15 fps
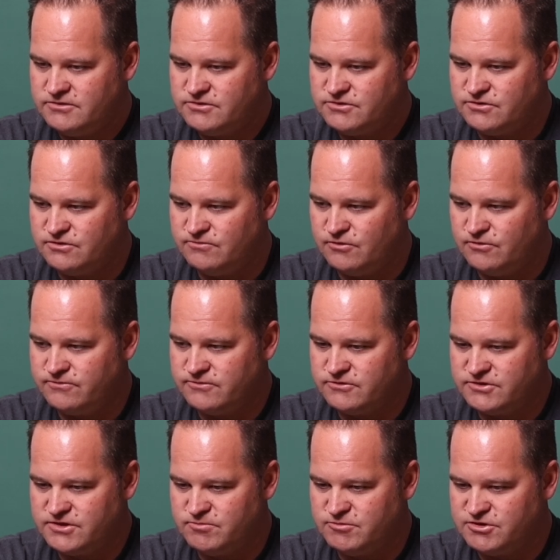Servo
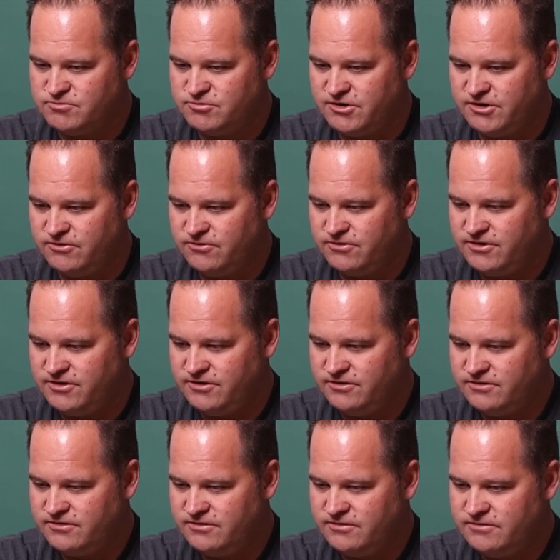first image
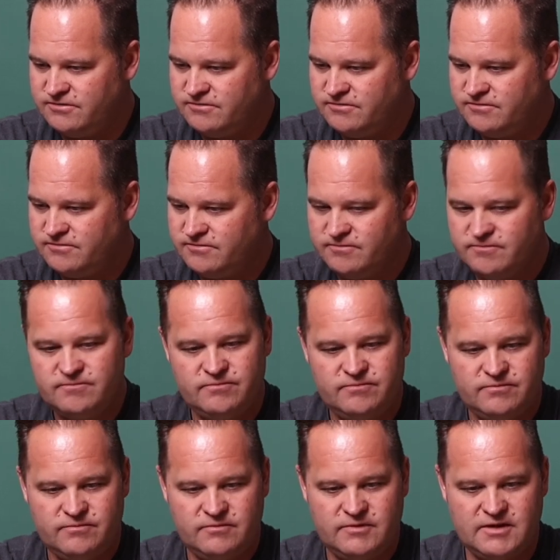priority.
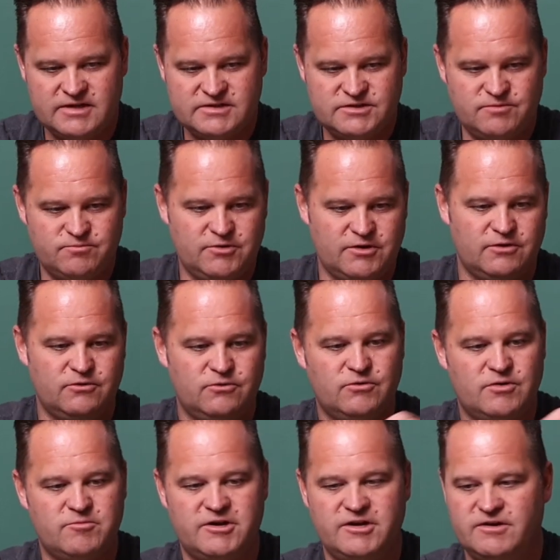That's something
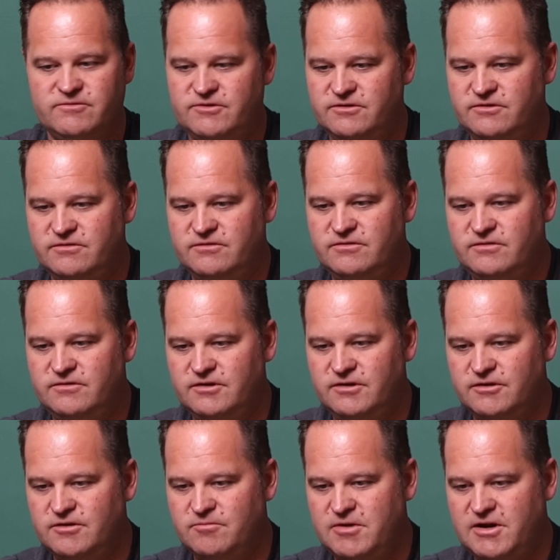new I might have to
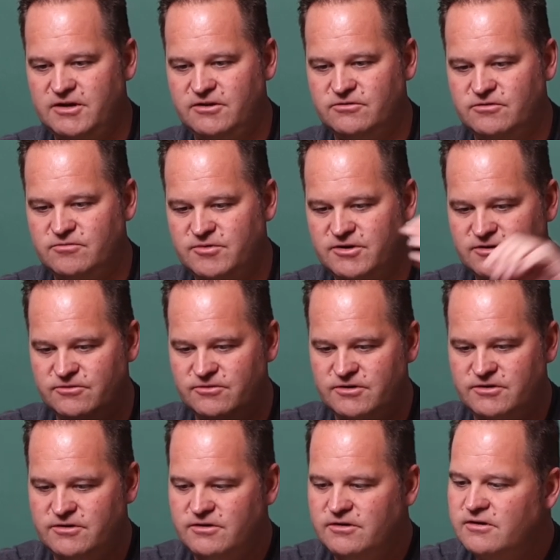dig in the manual
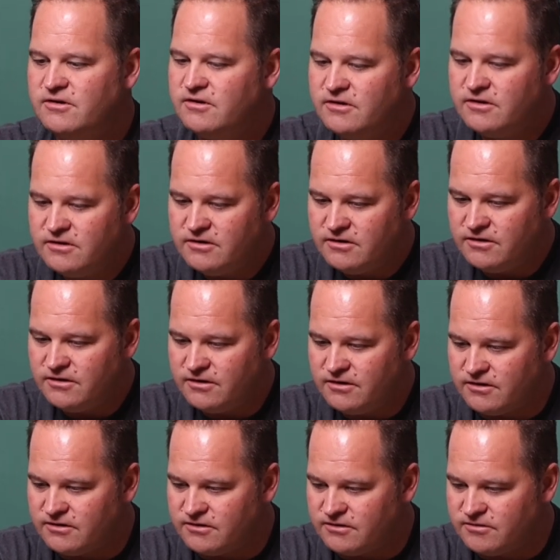about.
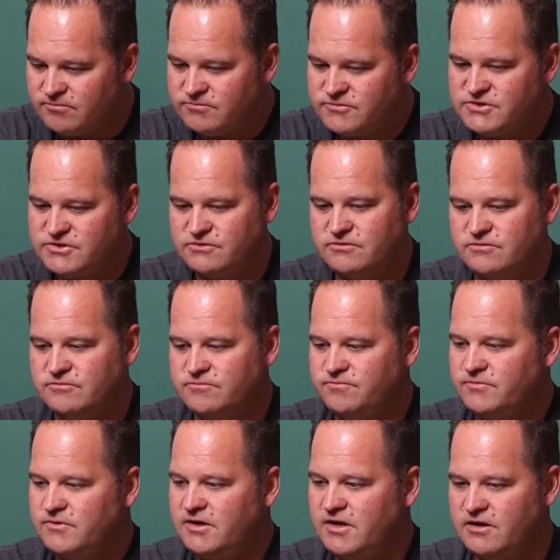
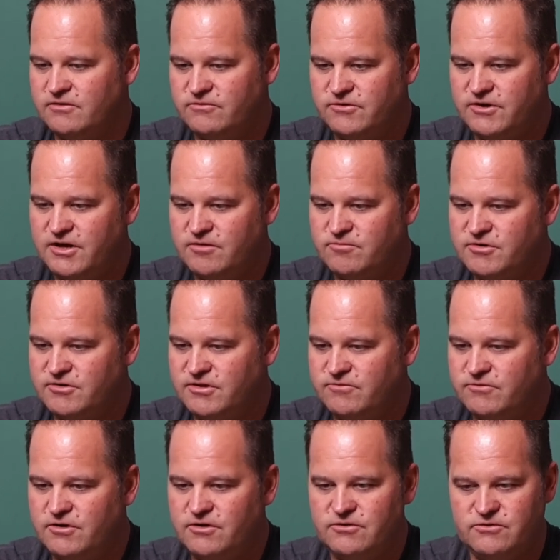Okay, for now I'm going to
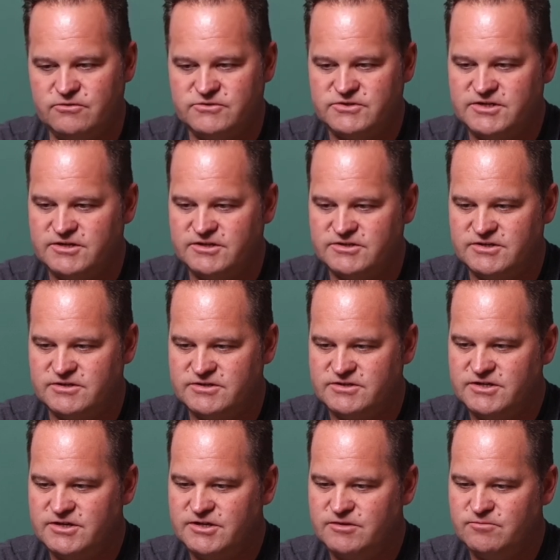leave all those settings on the
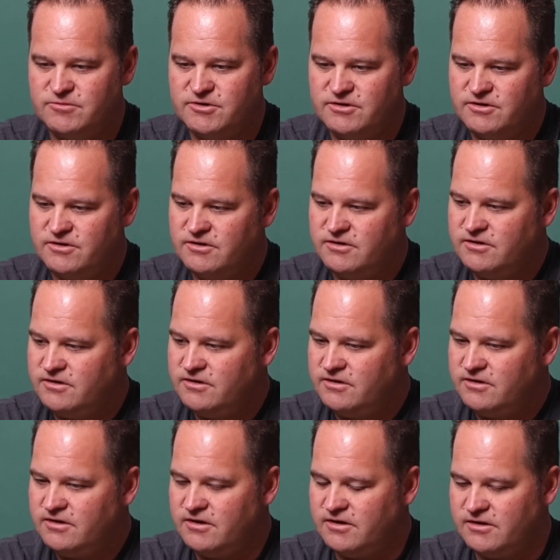same.
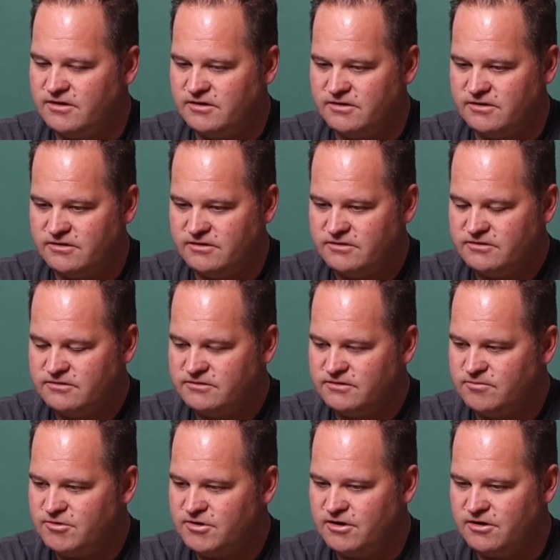
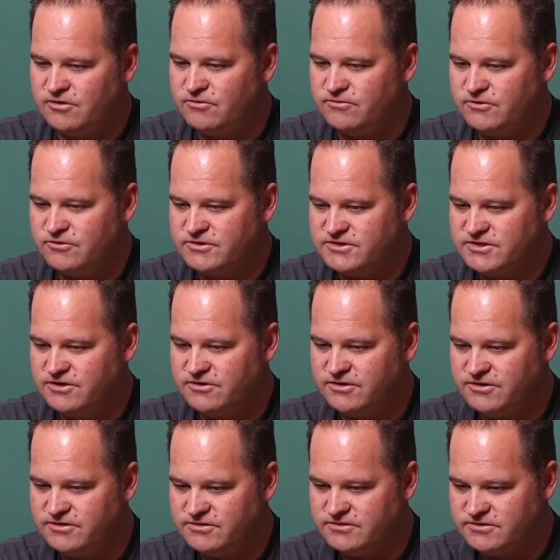Limit autofocus
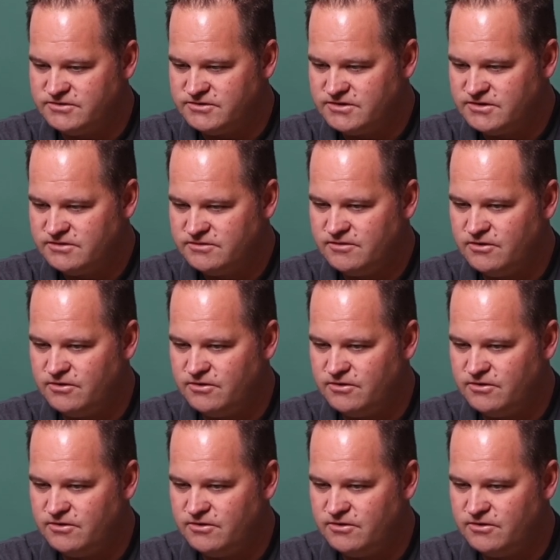areas.